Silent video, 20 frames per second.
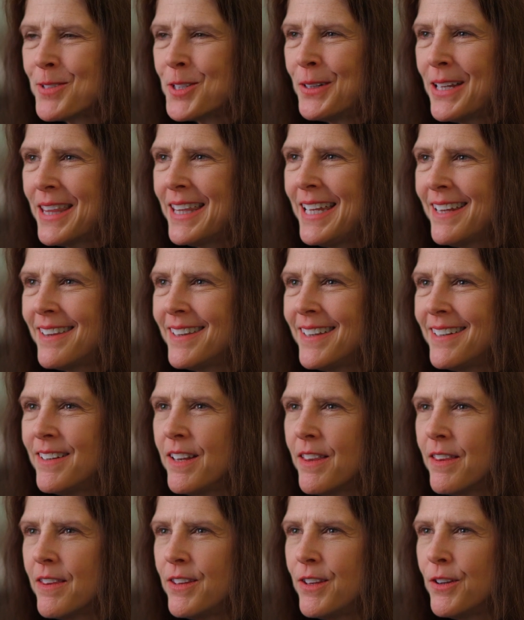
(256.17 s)
So I think
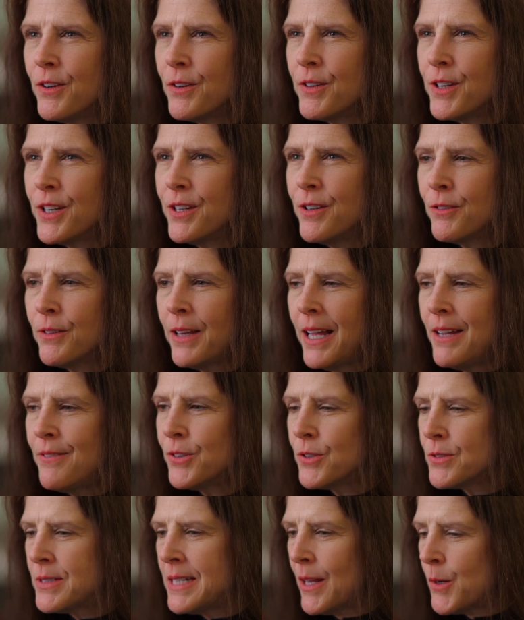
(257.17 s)
that your
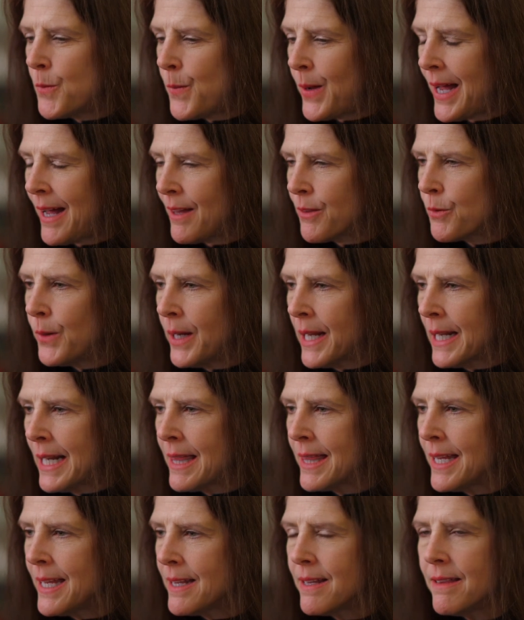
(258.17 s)
life goes down a pathway, and
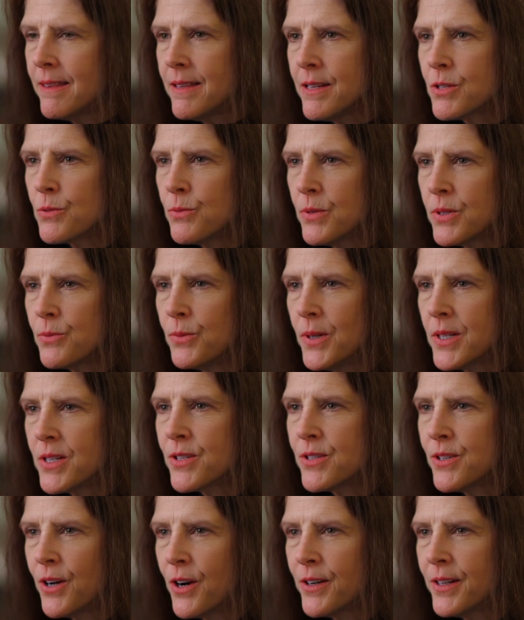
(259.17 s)
I think that this was what
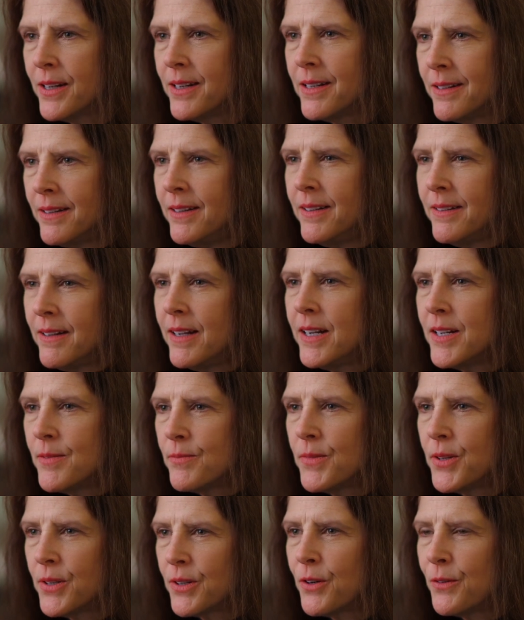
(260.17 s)
started
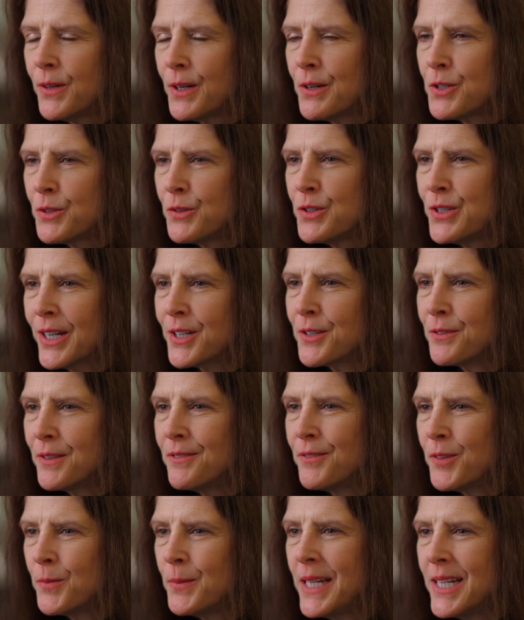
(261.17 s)
the career
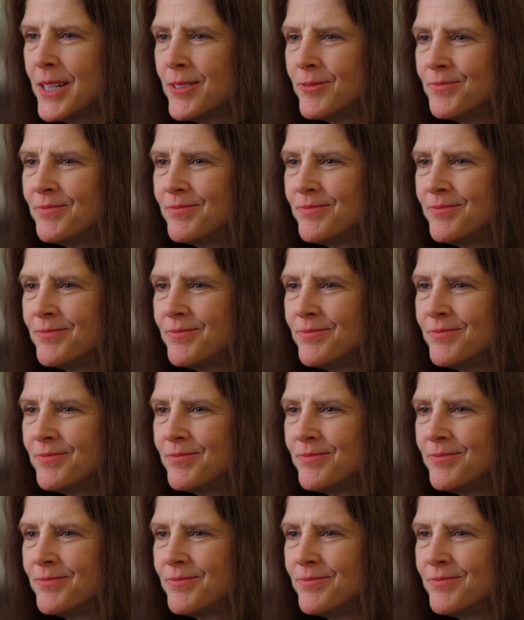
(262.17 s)
trajectory for me.